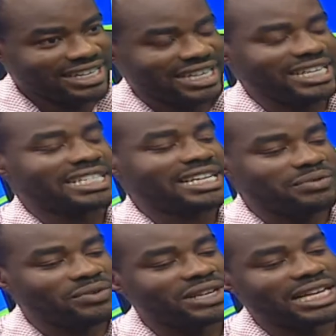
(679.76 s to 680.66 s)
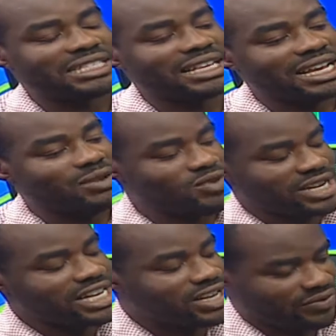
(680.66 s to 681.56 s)
that I feel that we
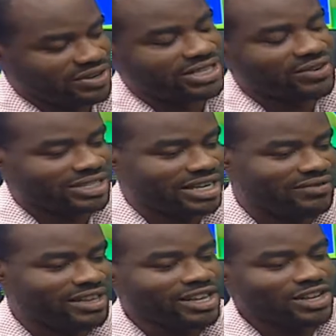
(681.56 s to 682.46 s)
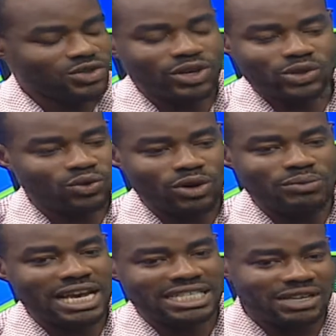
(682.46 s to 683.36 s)
need the officials here, so it will not
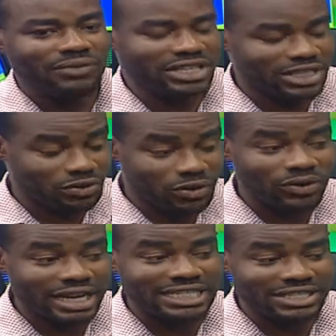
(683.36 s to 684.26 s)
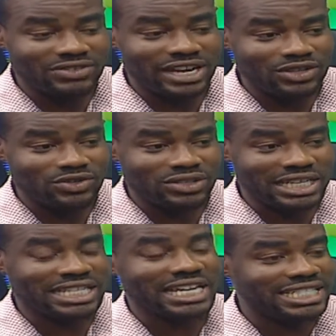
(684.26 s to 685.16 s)
be as if it is still that is trying to
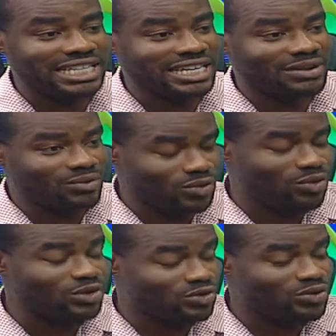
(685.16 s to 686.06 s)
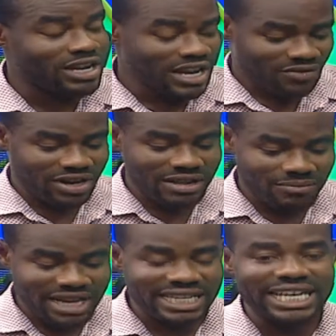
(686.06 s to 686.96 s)
set an agenda. We want to really
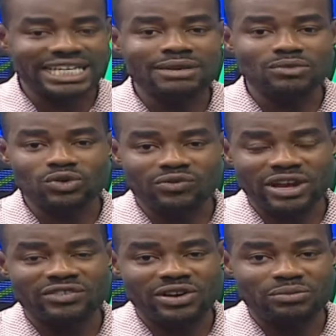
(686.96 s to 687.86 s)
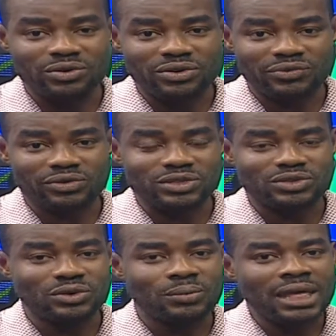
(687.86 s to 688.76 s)
make the game look very, very beautiful. And
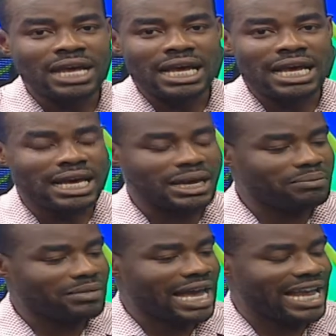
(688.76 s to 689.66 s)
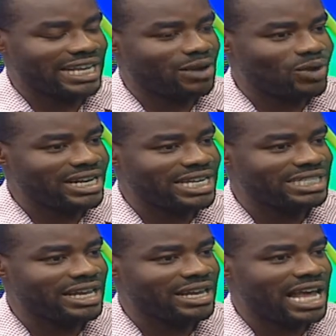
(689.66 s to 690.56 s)
so I can one day
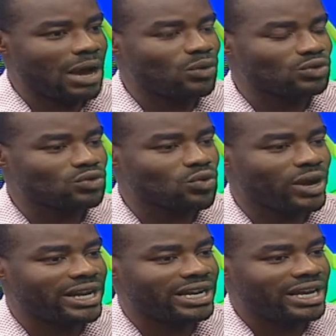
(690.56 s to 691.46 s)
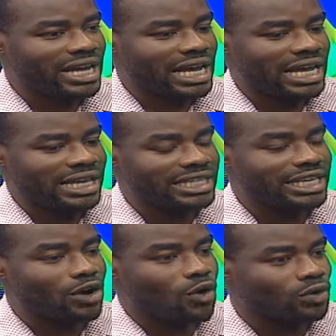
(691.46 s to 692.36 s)
say I want to go and take
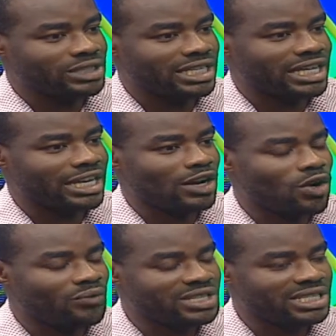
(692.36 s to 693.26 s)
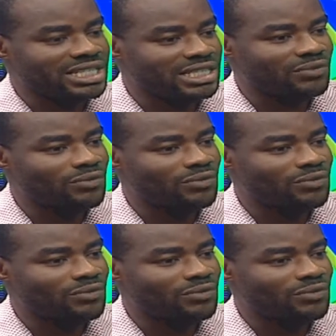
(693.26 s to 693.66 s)
a course in officiating for